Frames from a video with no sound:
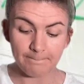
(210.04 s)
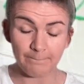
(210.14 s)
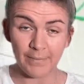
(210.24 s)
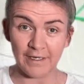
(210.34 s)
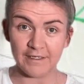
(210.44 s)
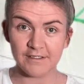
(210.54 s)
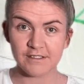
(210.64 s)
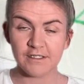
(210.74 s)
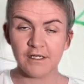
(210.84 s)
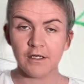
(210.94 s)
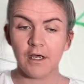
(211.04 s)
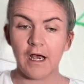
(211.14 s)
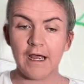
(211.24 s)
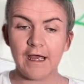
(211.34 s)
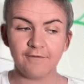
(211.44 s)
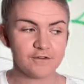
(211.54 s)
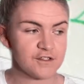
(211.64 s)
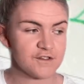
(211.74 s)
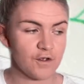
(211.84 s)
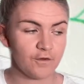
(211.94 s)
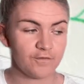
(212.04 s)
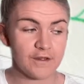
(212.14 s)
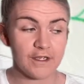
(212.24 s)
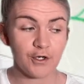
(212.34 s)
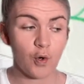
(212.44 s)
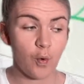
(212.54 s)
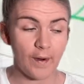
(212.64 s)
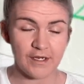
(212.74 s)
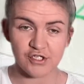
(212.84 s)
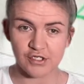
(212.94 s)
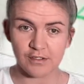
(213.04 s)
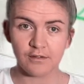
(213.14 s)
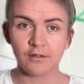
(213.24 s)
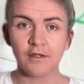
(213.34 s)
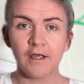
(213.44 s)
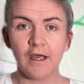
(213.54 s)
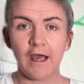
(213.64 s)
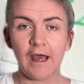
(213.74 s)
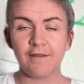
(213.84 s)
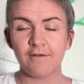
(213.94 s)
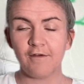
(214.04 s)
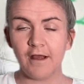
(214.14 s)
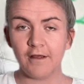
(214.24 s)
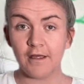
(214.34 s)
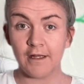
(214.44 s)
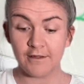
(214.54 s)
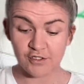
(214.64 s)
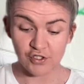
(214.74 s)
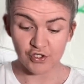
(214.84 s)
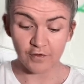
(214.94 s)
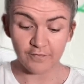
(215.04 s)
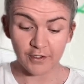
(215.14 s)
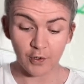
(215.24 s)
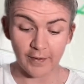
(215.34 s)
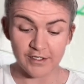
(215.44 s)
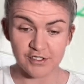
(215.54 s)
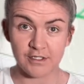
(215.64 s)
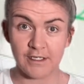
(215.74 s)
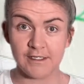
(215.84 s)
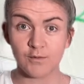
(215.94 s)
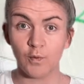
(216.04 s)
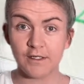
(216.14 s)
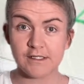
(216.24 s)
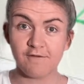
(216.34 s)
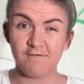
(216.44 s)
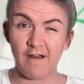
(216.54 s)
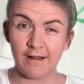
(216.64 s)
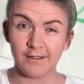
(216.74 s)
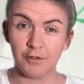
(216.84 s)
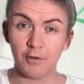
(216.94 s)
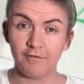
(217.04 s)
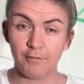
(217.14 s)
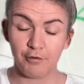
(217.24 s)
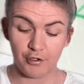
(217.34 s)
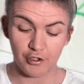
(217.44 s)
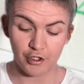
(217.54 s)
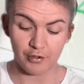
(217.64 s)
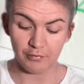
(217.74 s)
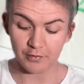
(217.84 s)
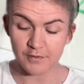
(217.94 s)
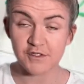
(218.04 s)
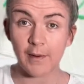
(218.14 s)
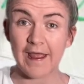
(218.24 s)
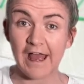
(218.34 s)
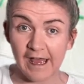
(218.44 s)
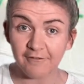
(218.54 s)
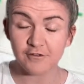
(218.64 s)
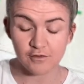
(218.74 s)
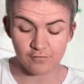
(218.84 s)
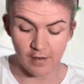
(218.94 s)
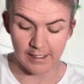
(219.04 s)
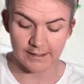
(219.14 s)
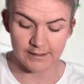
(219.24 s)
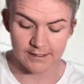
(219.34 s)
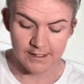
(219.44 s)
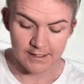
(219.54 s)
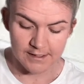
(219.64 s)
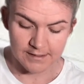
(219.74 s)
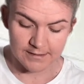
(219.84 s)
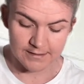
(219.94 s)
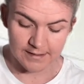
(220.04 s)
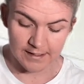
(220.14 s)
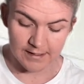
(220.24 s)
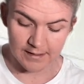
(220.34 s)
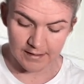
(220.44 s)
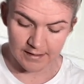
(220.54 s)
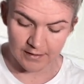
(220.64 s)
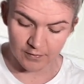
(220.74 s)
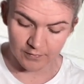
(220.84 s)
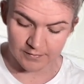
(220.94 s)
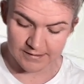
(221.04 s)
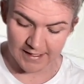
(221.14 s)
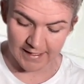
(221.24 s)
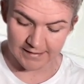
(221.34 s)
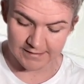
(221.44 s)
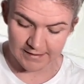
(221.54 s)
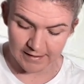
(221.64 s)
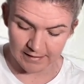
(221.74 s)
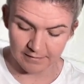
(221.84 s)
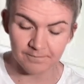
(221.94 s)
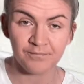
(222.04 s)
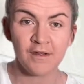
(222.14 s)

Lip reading: But I have to solve the equation, and to solve an equation is what is the value of the pronumeral. So I have to write c equals 18.